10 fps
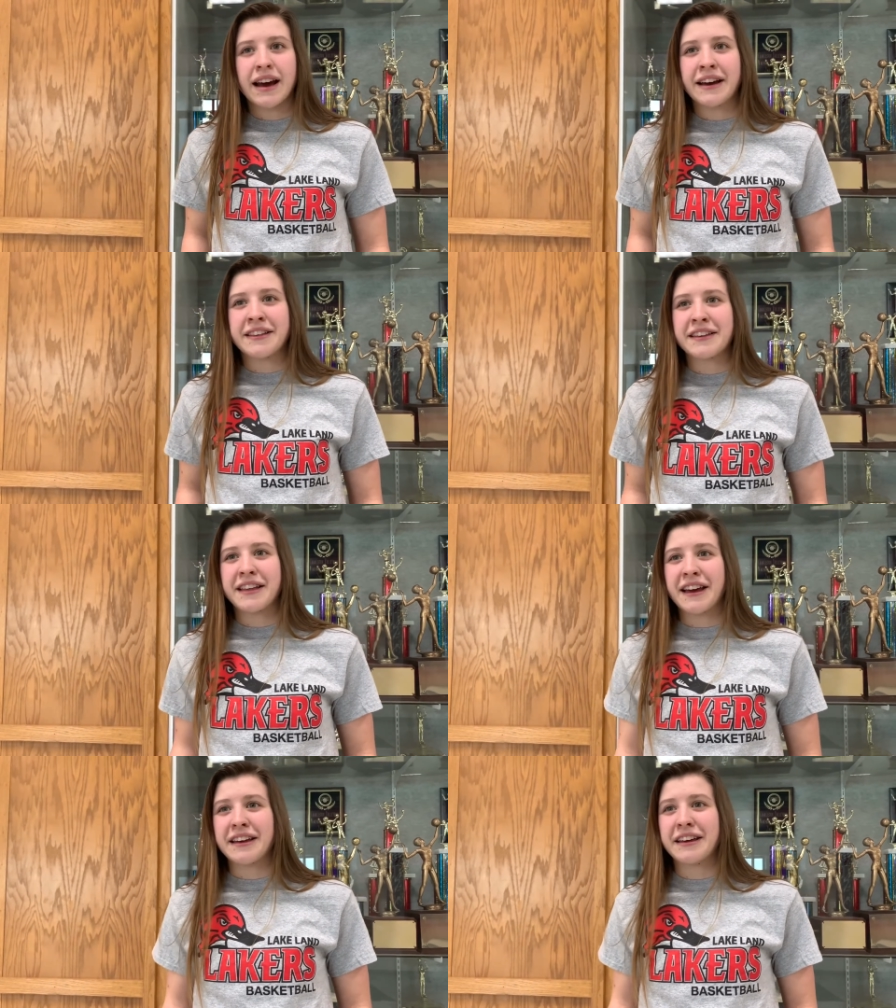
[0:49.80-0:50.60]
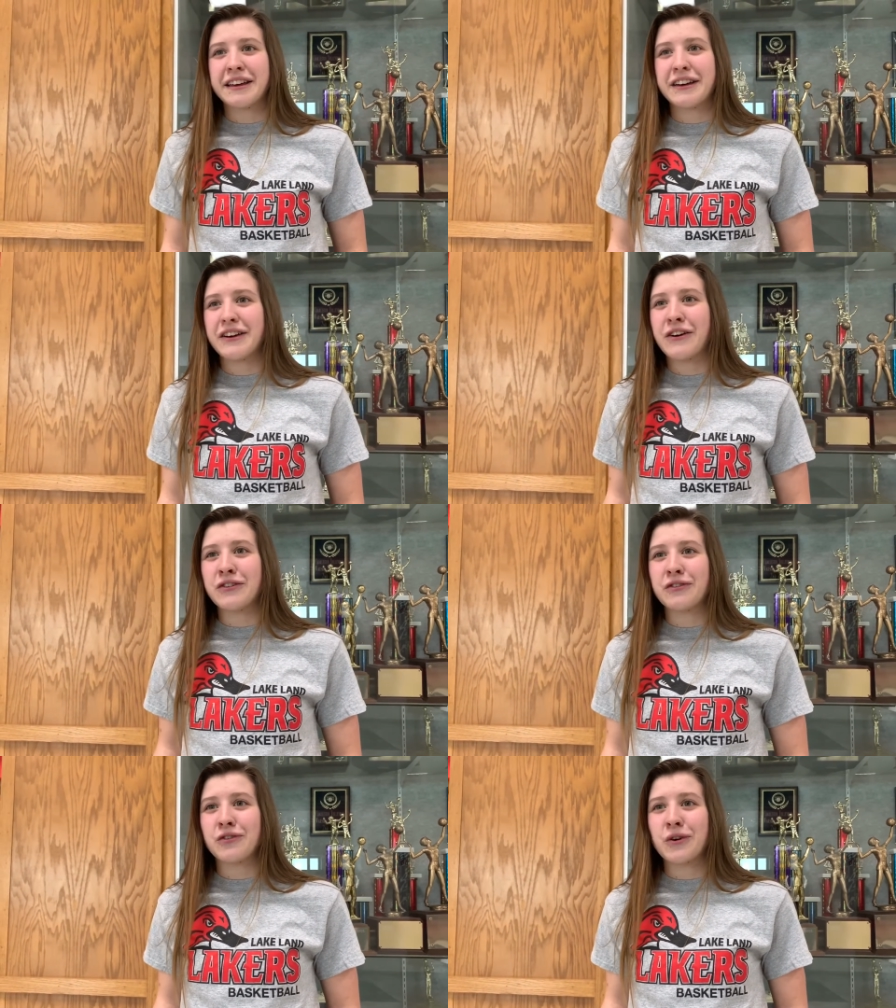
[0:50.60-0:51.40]
Yeah, I think like
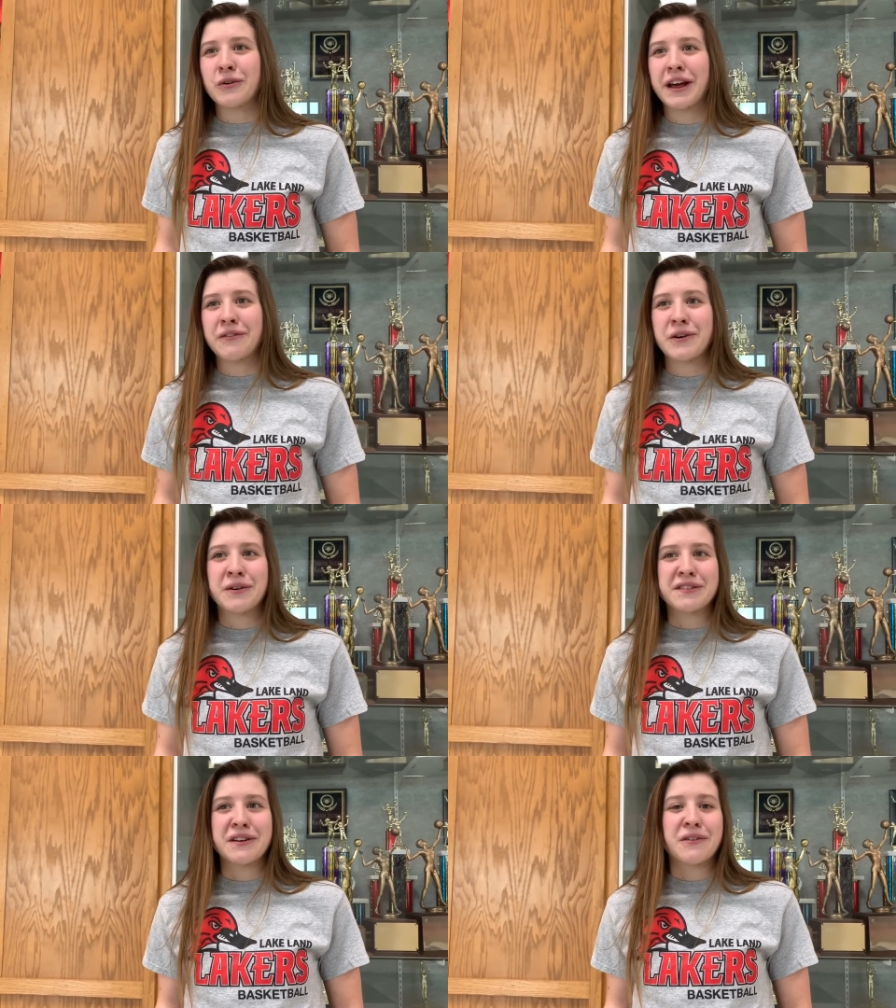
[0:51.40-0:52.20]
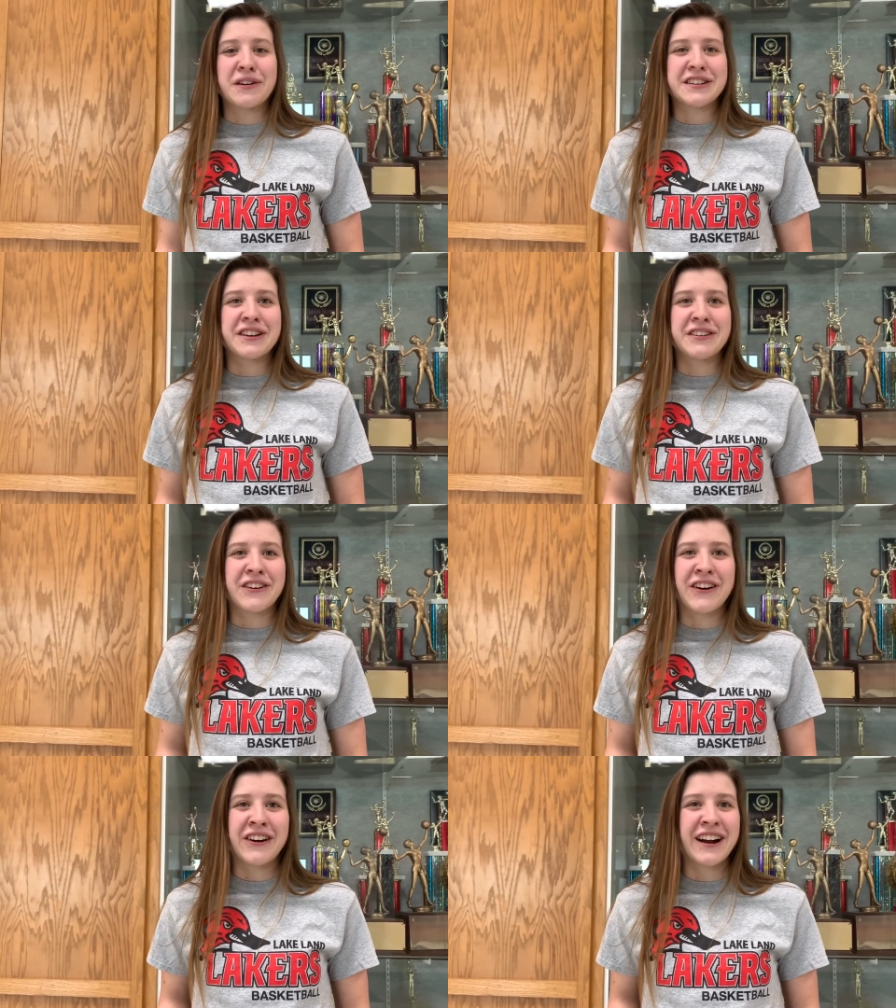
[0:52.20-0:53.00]
on the floor, like we always know where each
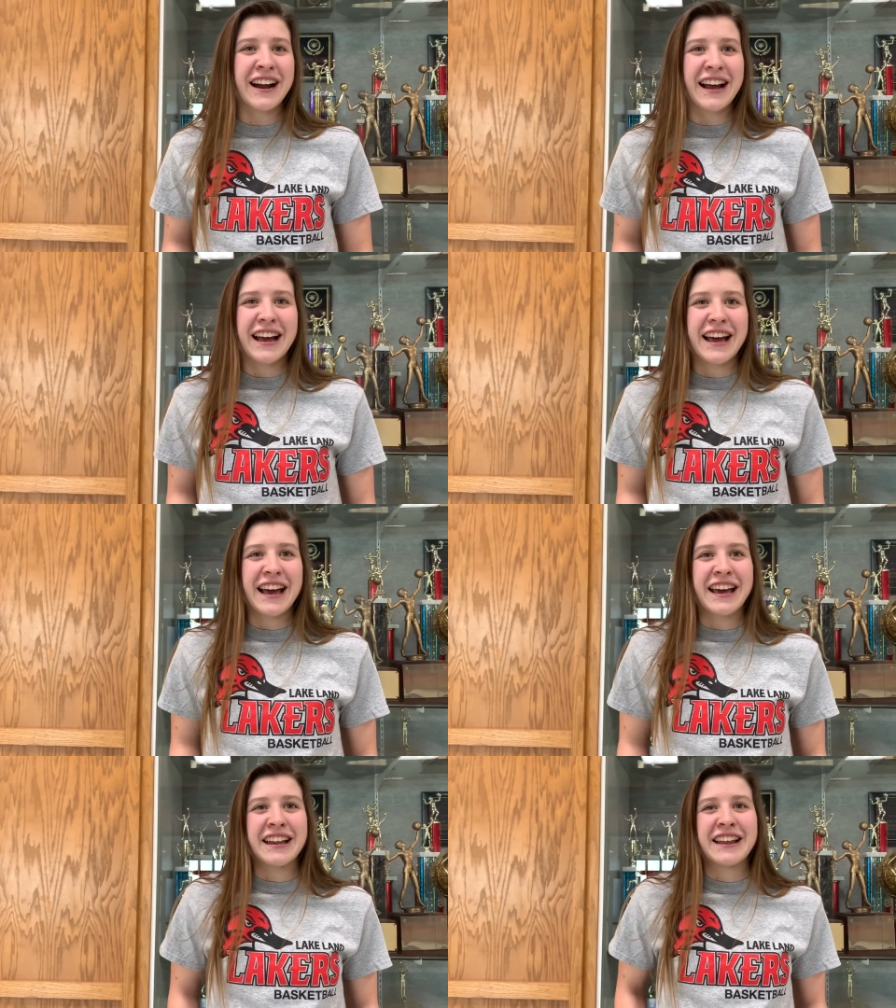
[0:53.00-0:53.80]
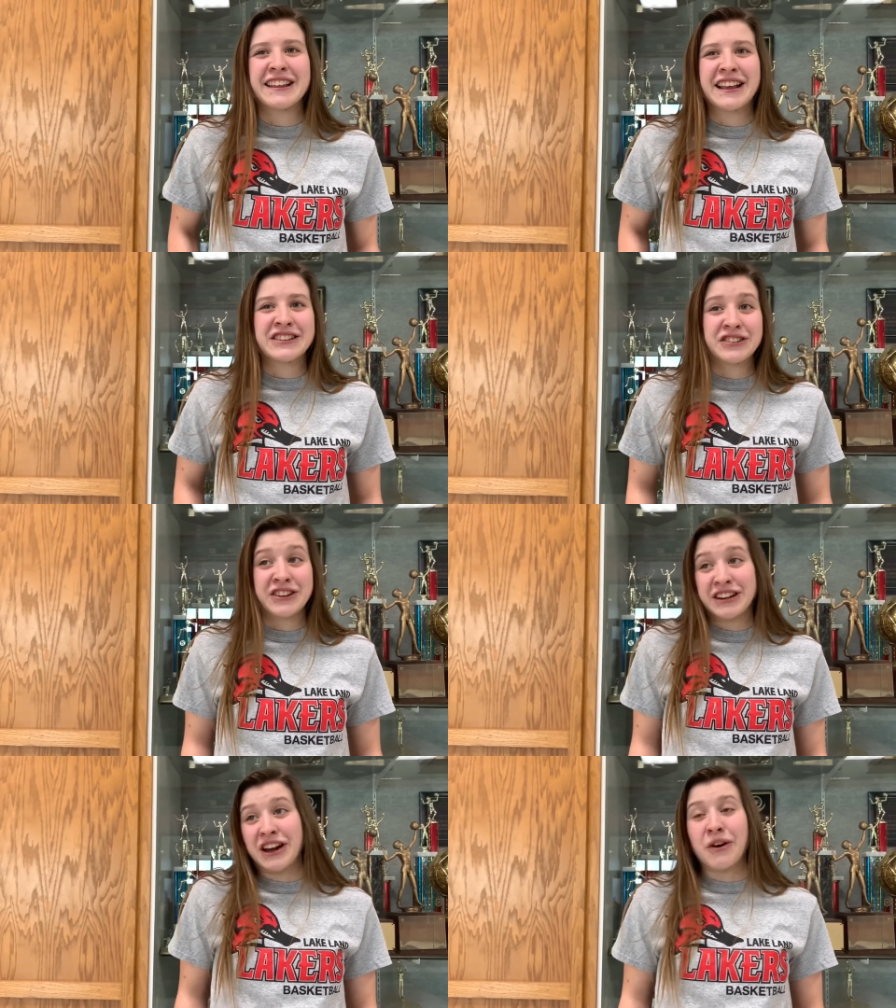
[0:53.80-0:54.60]
other are, and I think that's
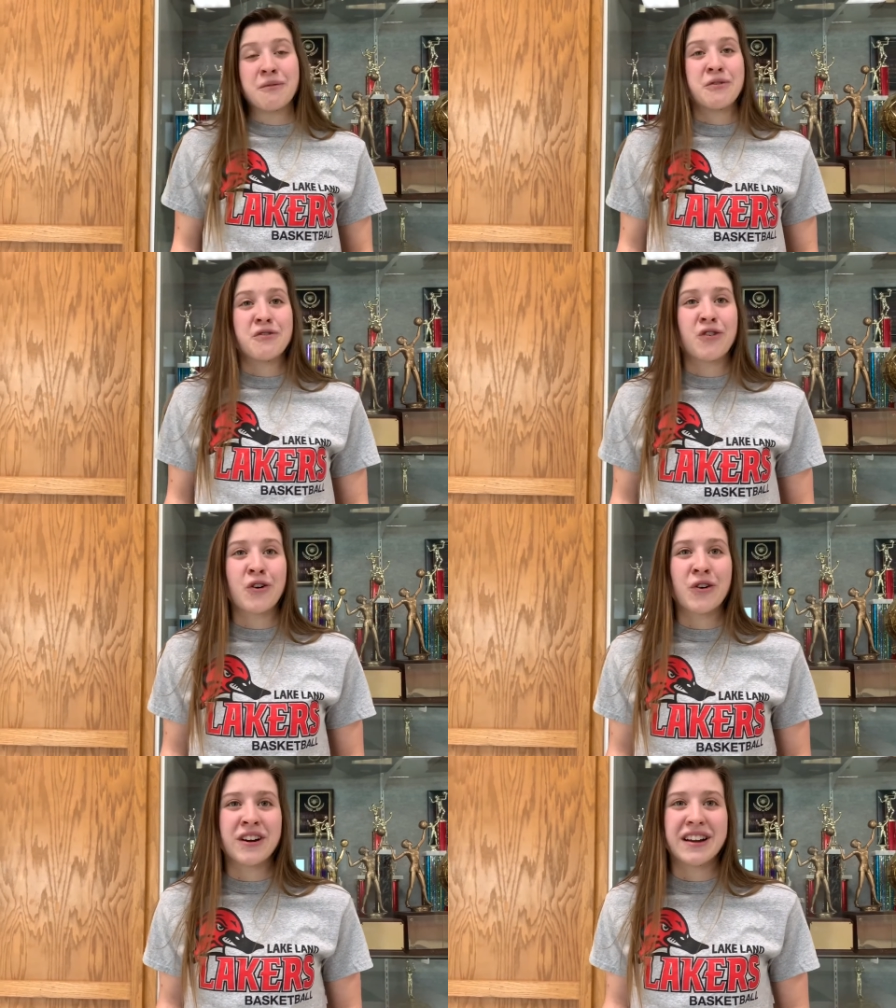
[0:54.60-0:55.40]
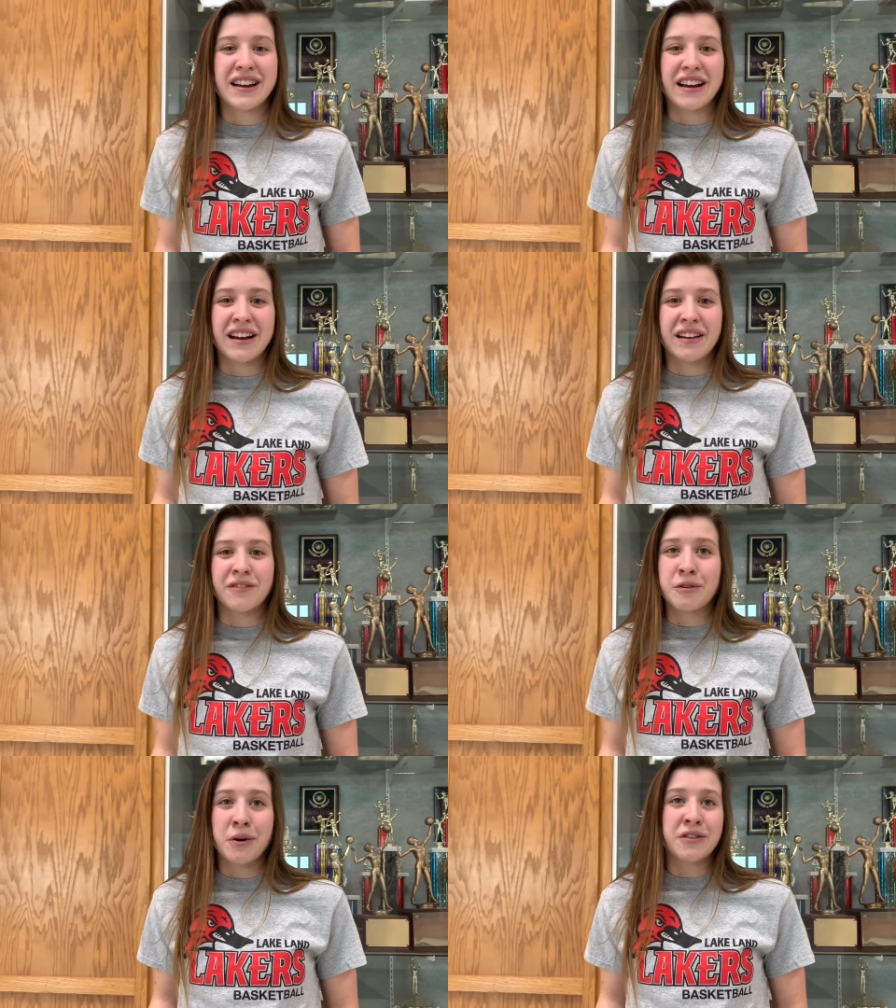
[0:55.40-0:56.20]
really gonna help moving forward
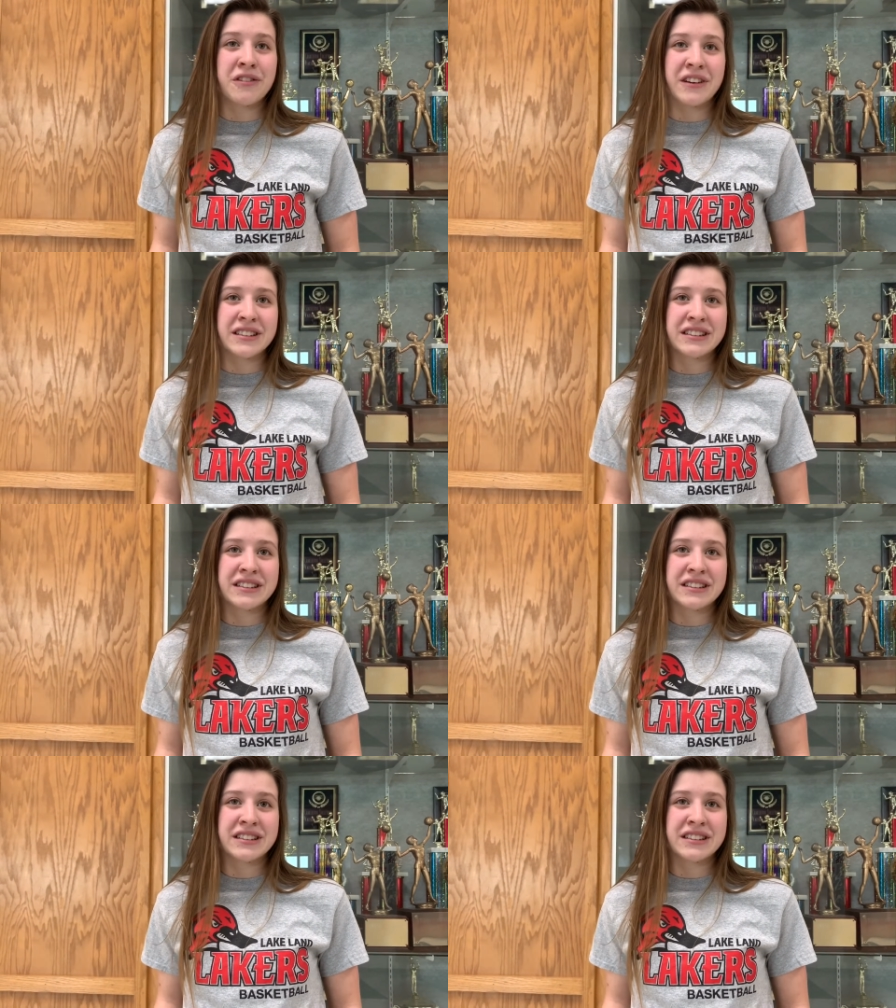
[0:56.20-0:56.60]
uh, for both of us.